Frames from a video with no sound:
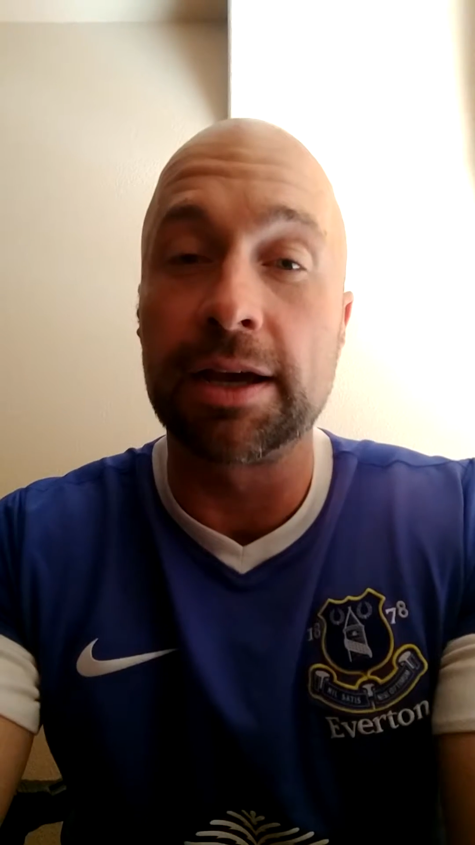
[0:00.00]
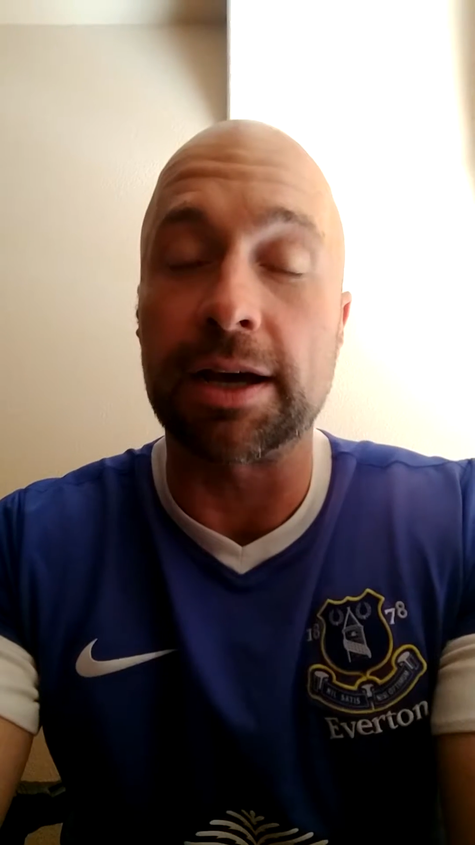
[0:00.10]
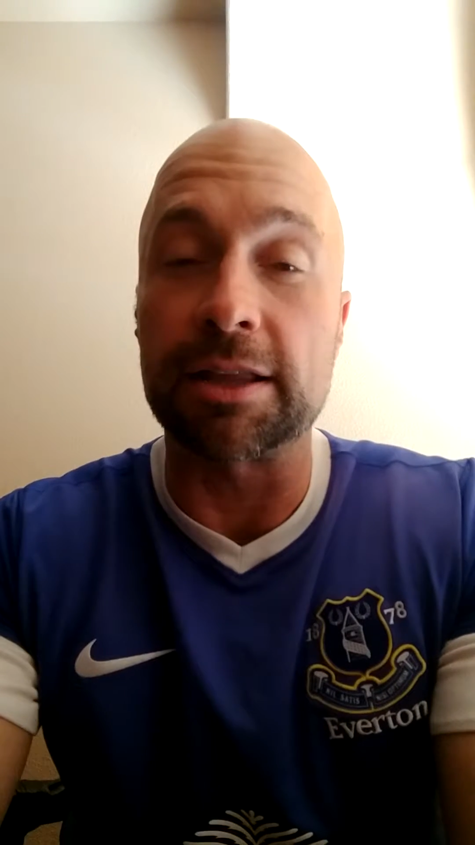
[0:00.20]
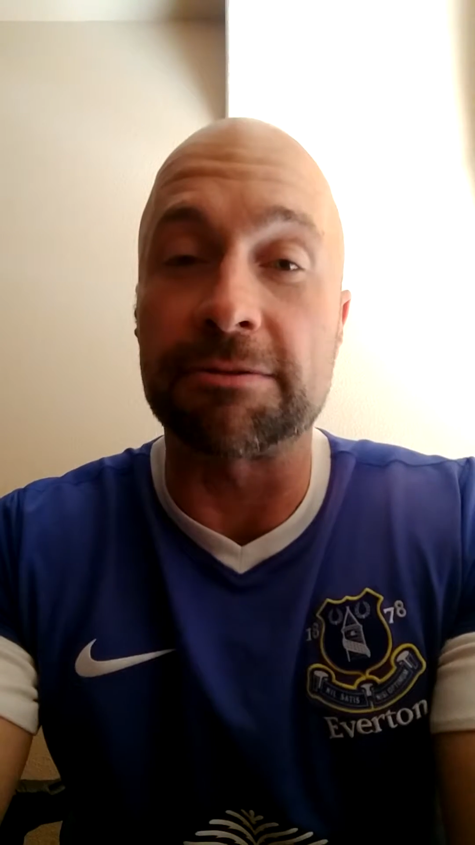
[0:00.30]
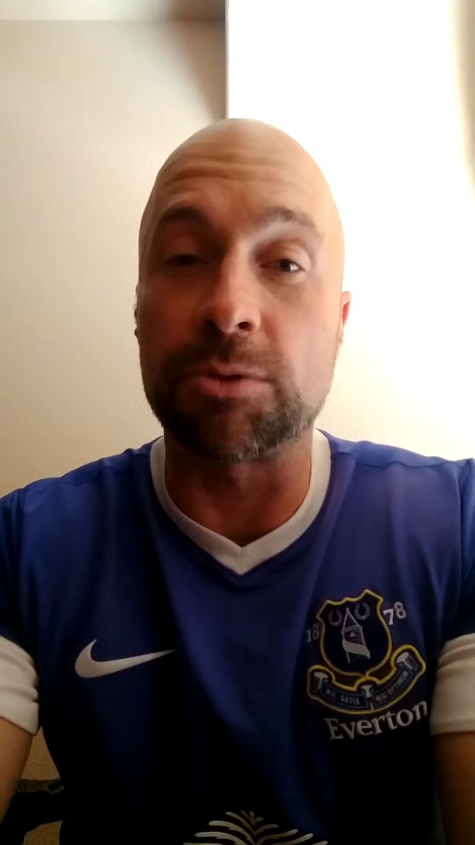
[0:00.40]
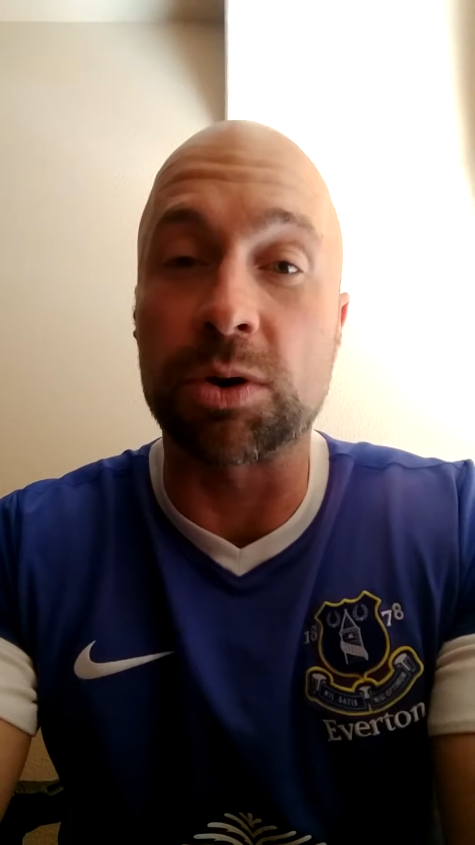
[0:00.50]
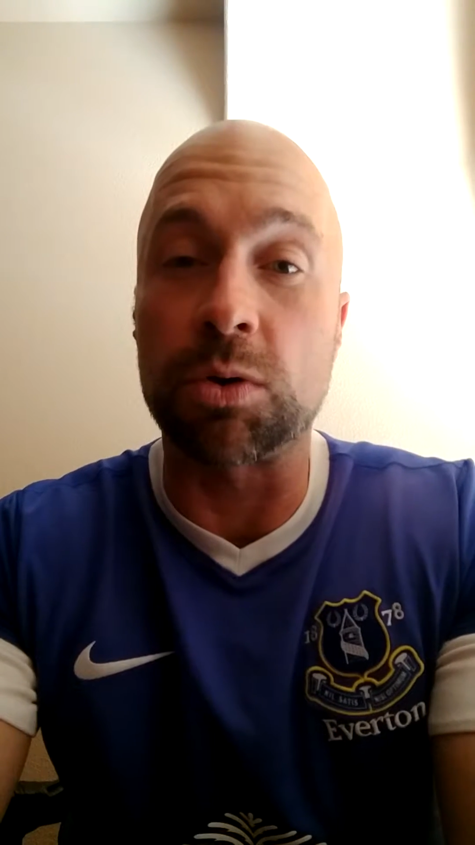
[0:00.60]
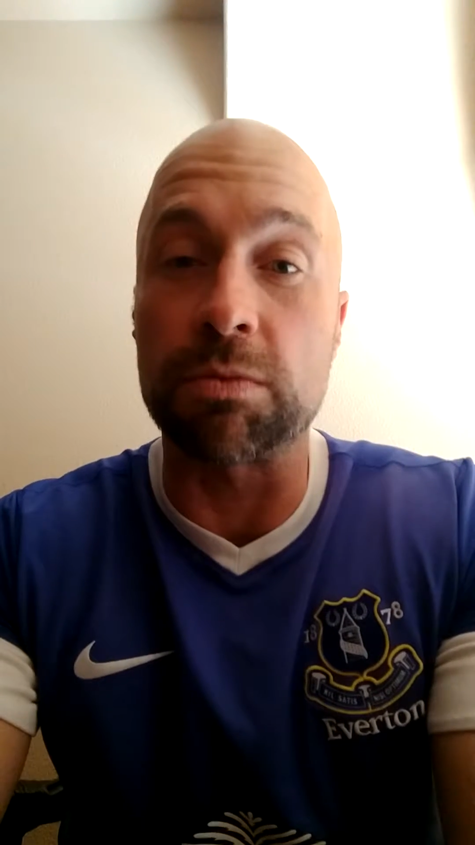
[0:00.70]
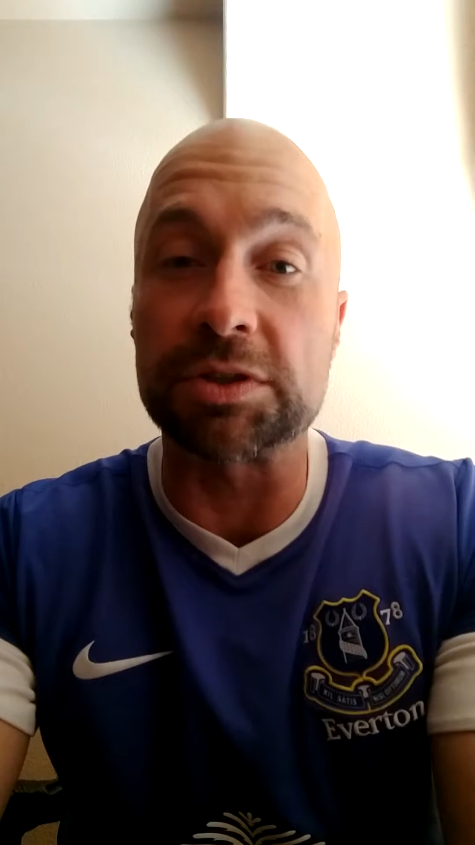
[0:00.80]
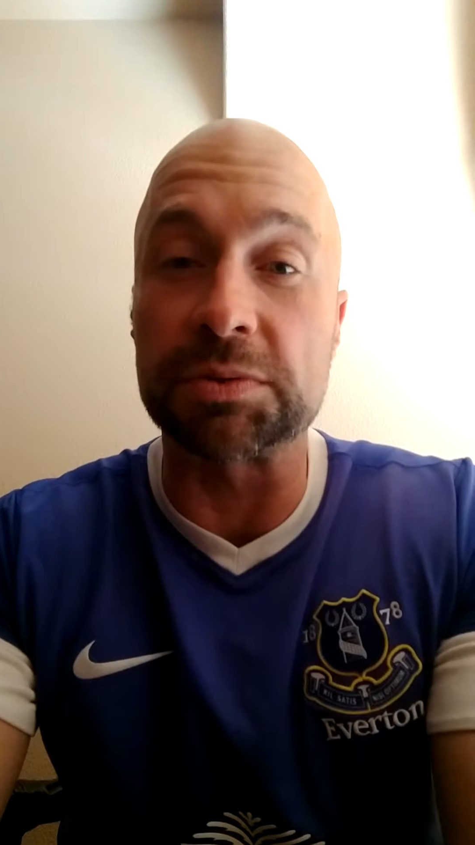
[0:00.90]
The Four
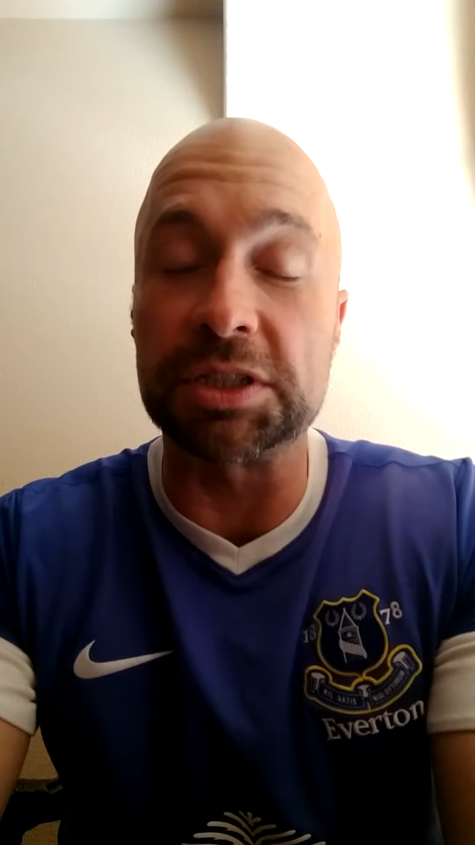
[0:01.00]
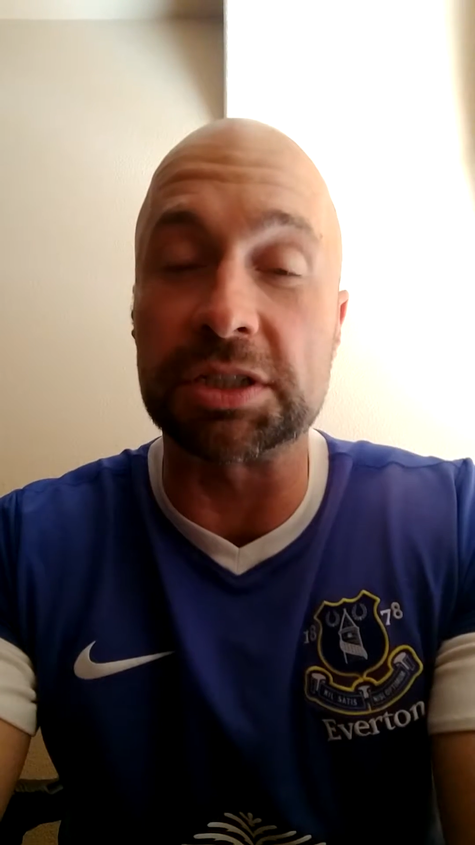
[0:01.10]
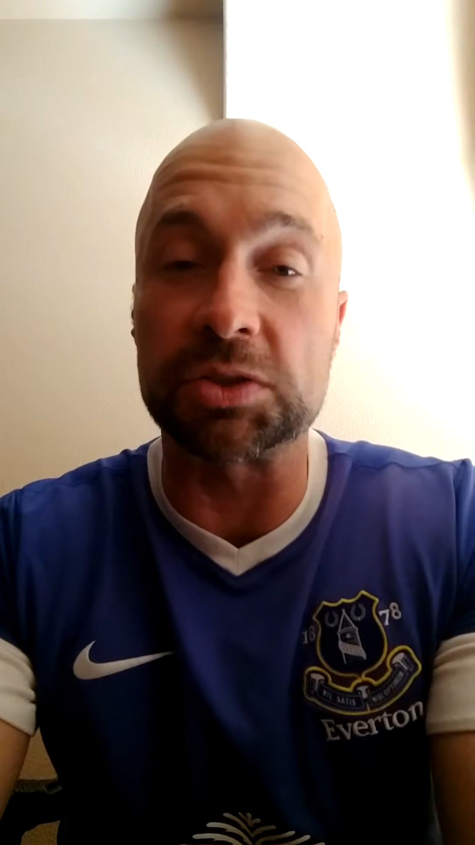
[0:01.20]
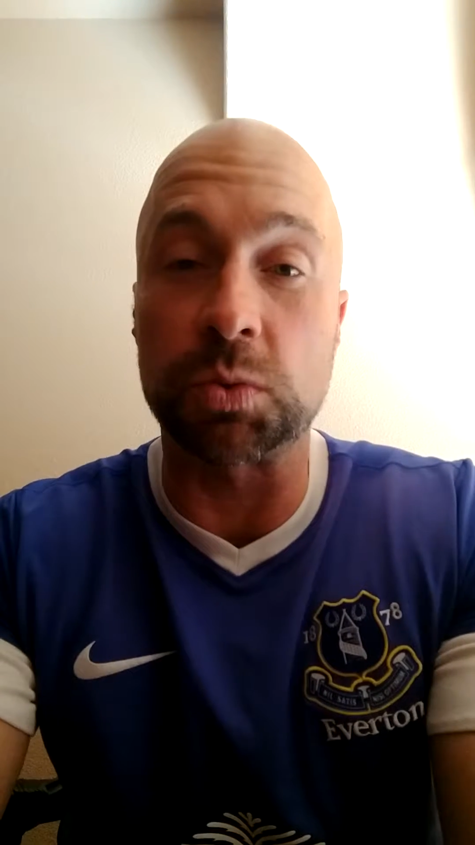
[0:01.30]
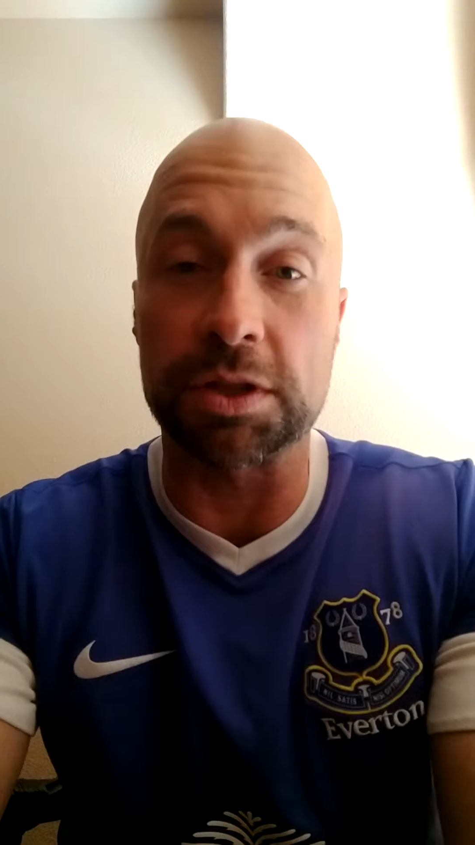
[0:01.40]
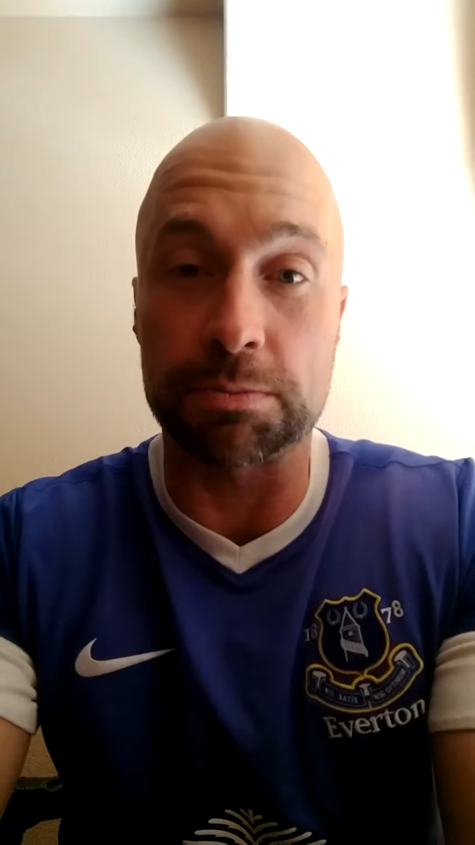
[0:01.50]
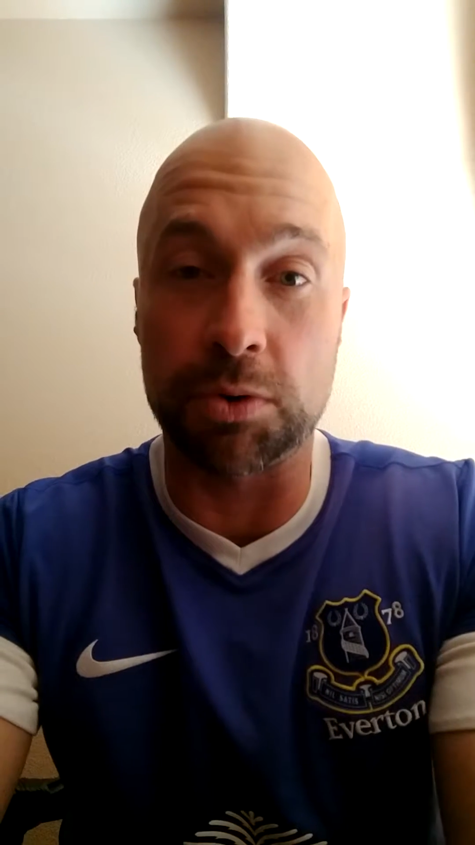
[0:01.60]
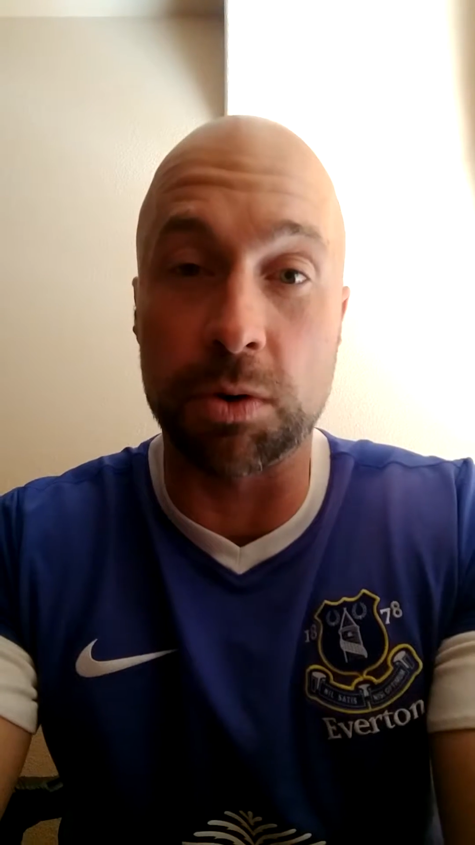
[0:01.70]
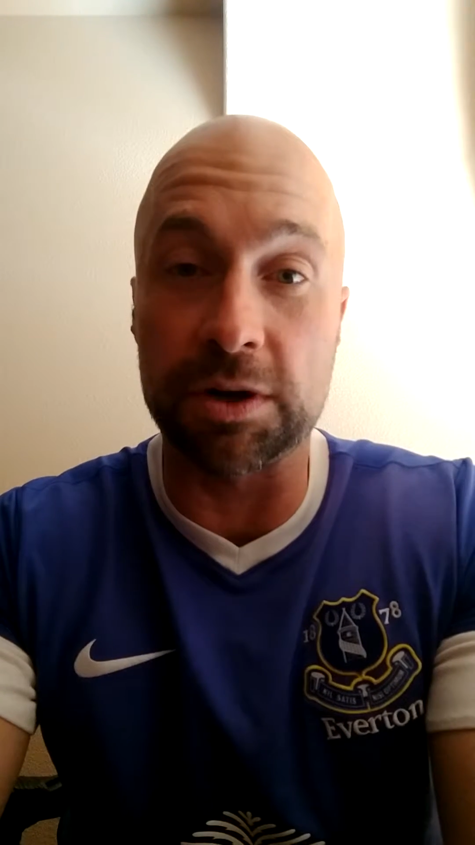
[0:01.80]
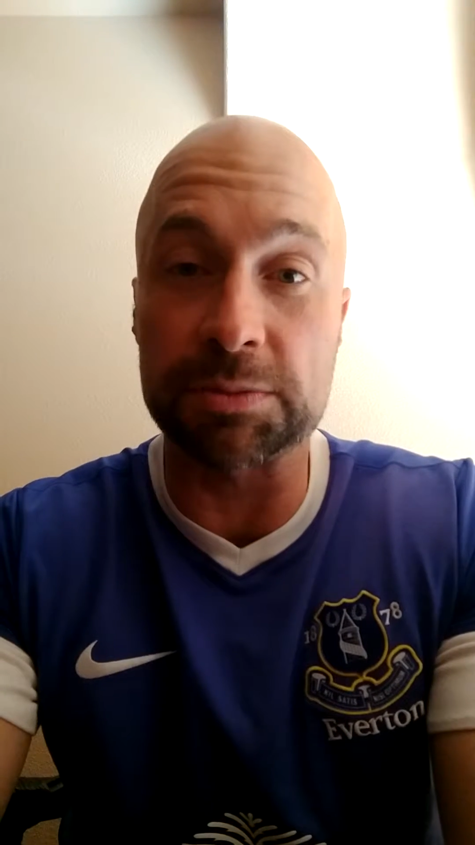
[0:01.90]
Corners region is one of the
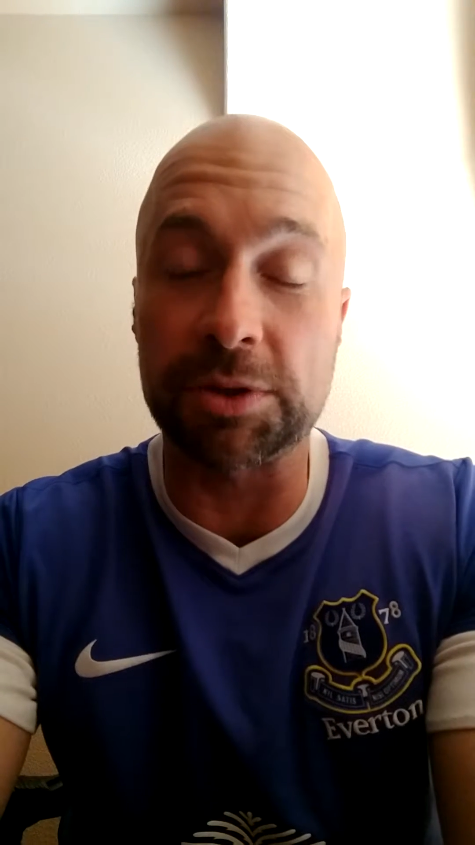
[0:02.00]
poorest